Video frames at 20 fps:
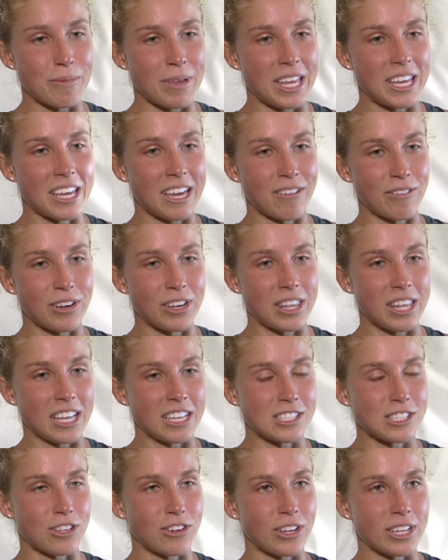make
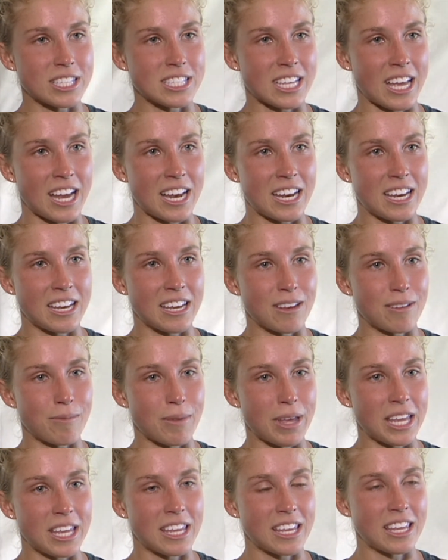everything so exciting and
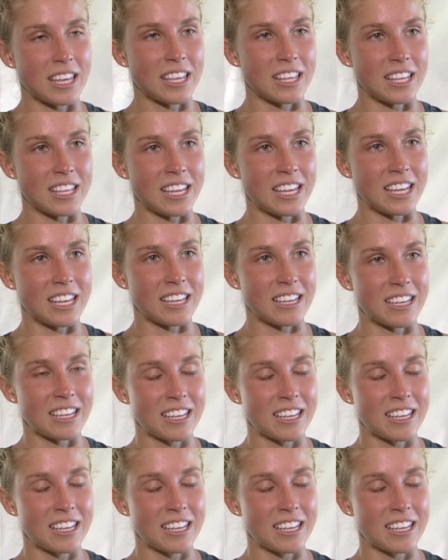make it